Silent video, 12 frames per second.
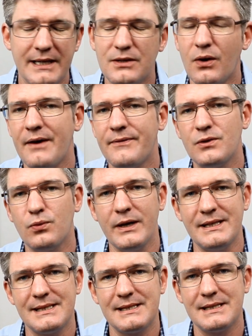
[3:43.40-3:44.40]
I don't have to
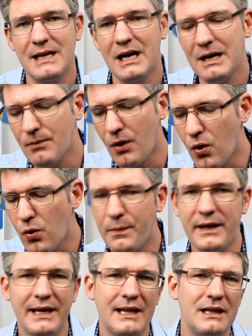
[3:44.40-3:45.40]
waste time
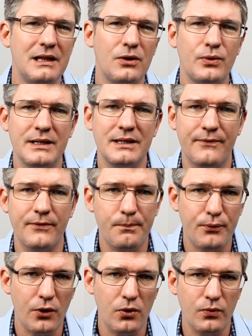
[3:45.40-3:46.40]
opening and loading
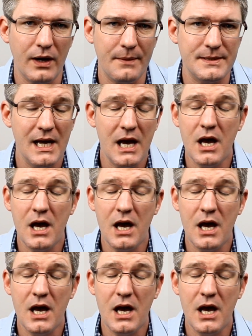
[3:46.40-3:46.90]
different programs,